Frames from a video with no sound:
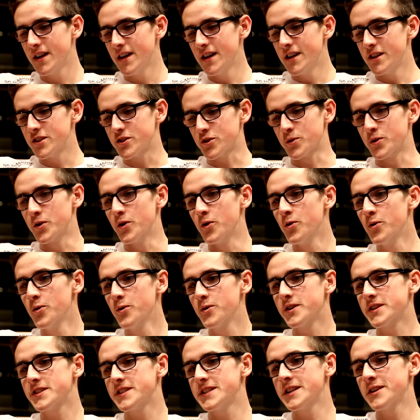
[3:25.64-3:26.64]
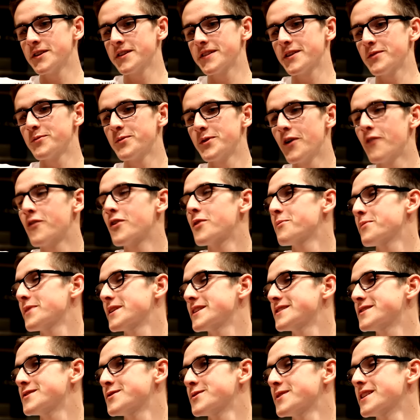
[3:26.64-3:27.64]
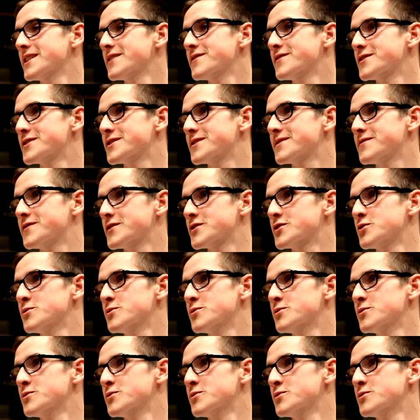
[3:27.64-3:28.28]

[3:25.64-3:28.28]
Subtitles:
So no, considering that we have only been together for